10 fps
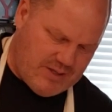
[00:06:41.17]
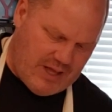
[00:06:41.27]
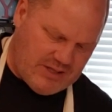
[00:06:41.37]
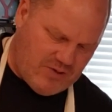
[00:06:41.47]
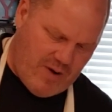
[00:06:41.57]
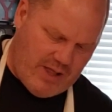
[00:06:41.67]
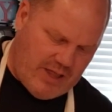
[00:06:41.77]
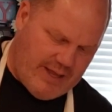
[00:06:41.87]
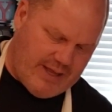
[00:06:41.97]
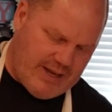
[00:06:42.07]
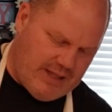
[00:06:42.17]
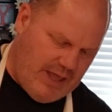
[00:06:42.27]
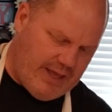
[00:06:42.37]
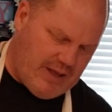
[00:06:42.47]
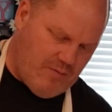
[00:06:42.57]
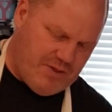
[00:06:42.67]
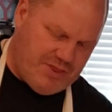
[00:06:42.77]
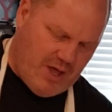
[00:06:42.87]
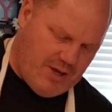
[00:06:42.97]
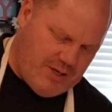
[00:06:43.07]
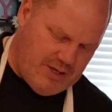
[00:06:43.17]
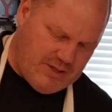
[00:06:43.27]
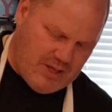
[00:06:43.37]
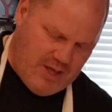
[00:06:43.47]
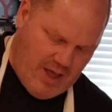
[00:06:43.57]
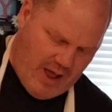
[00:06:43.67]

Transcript: That's the way I like it. I like it with the onions.